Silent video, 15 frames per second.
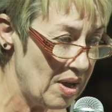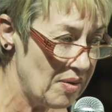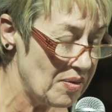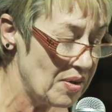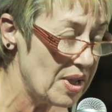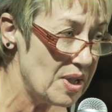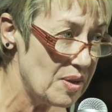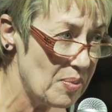
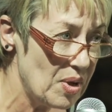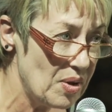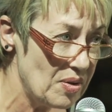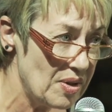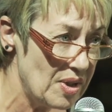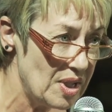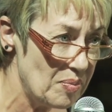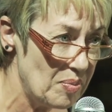after I'd spoken
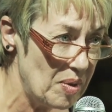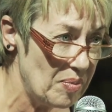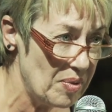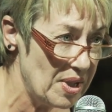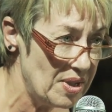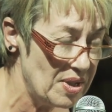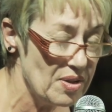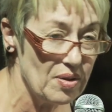to these people,
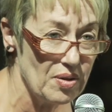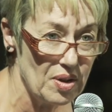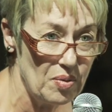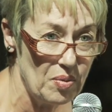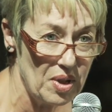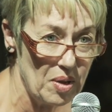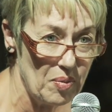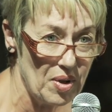they did not know
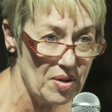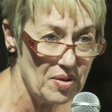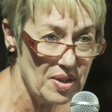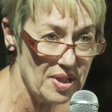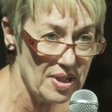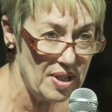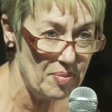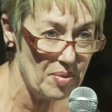where they were going to
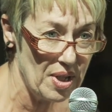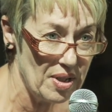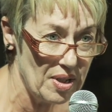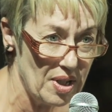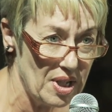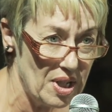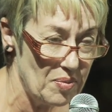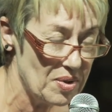sleep that
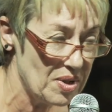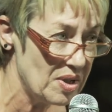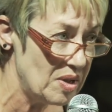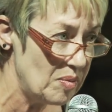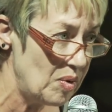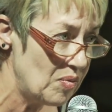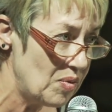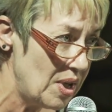night. It was going to
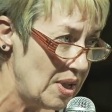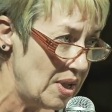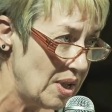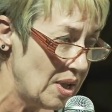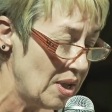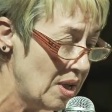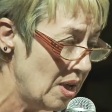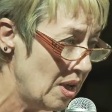be
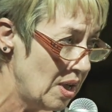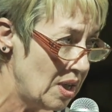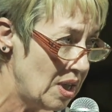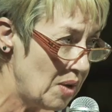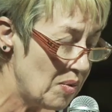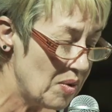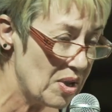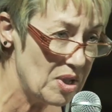raining.
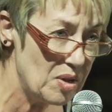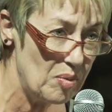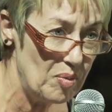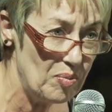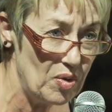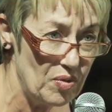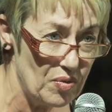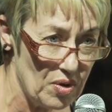They were going to be
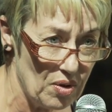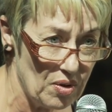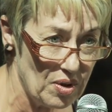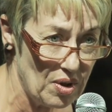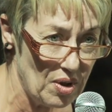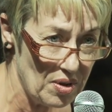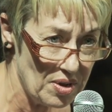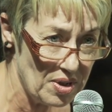moved
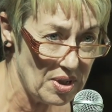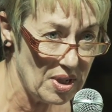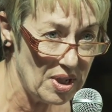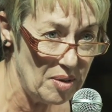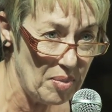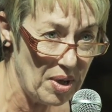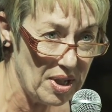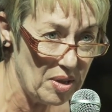on
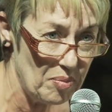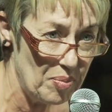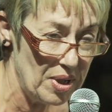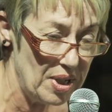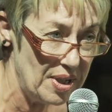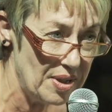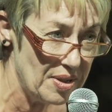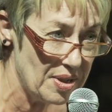constantly by the
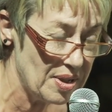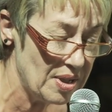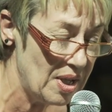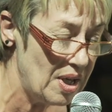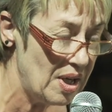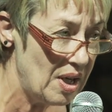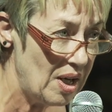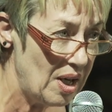police.
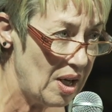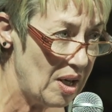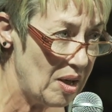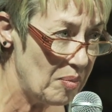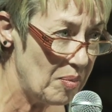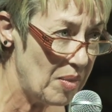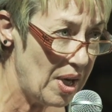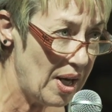
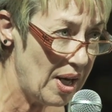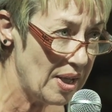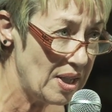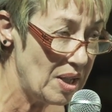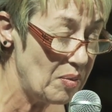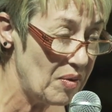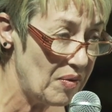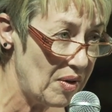Um, and
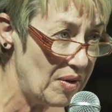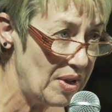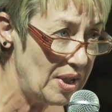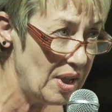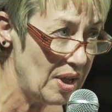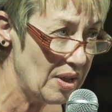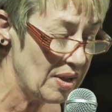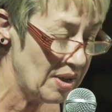they were very
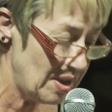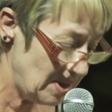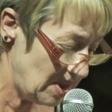young,